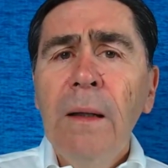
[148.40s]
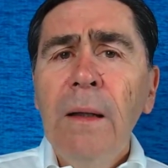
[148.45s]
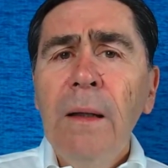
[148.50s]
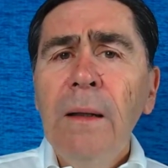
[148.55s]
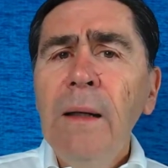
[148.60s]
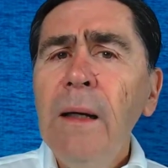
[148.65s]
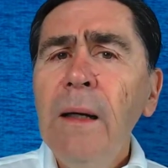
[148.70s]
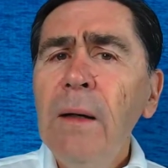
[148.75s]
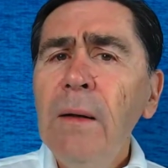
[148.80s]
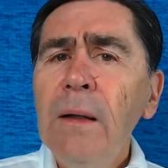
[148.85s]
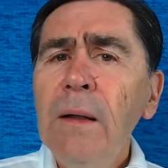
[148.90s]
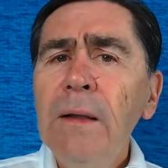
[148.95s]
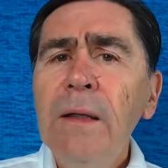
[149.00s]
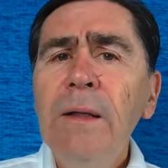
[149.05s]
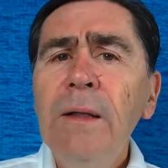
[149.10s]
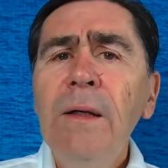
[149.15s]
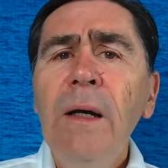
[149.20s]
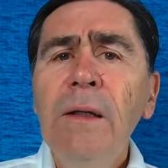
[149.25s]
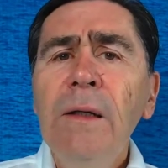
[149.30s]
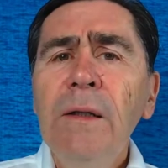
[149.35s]
Now, a
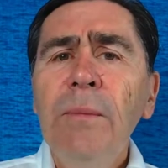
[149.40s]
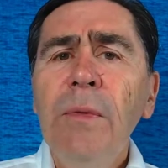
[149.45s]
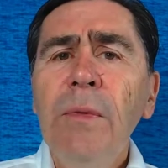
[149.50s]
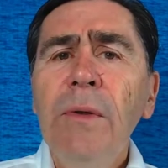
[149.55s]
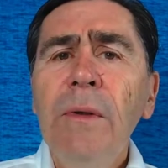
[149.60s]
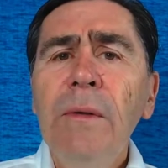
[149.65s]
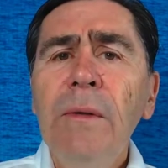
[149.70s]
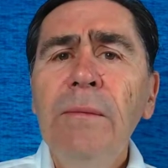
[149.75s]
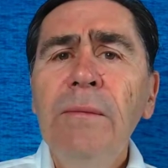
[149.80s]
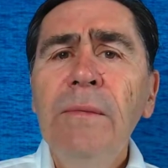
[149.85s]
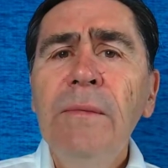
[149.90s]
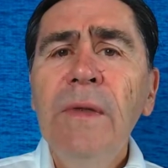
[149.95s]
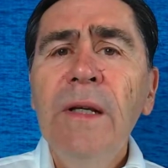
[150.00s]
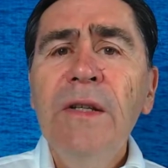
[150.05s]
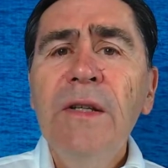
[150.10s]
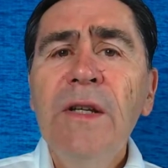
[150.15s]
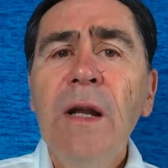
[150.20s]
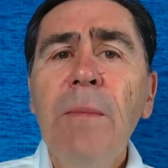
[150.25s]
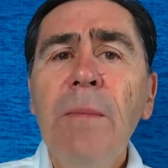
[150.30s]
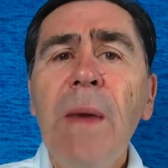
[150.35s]
deductible
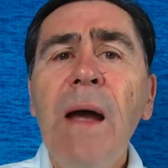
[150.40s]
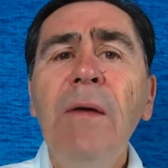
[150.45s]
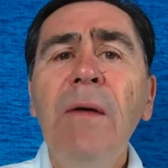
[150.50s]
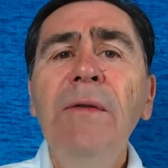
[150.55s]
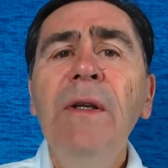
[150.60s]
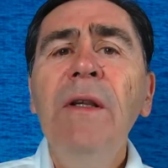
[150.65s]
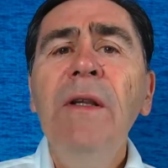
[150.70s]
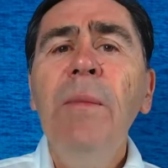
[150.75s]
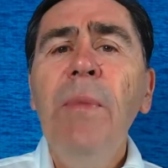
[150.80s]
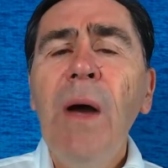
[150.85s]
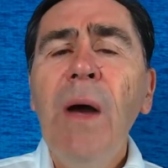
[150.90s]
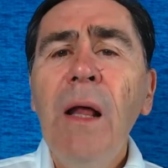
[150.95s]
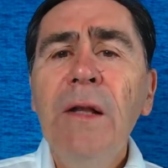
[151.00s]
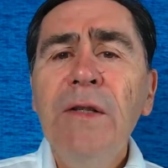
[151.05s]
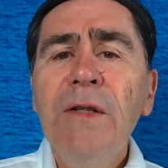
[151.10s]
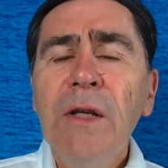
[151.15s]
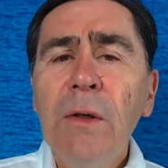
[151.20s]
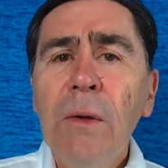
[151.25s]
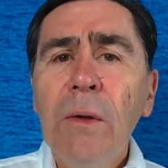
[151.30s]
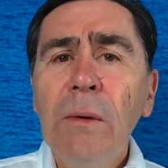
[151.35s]
is an amount that the
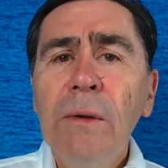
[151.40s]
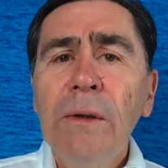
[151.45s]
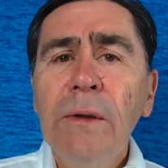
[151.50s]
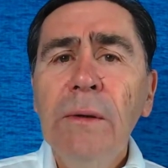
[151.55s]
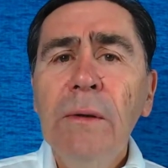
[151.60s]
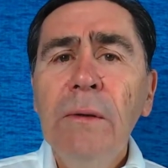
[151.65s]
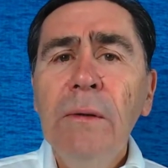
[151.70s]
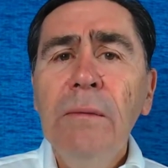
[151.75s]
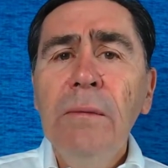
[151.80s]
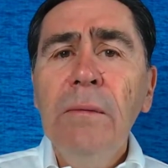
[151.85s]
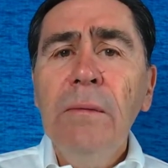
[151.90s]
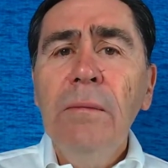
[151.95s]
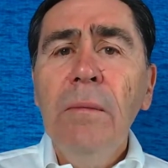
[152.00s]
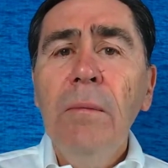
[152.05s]
policyholder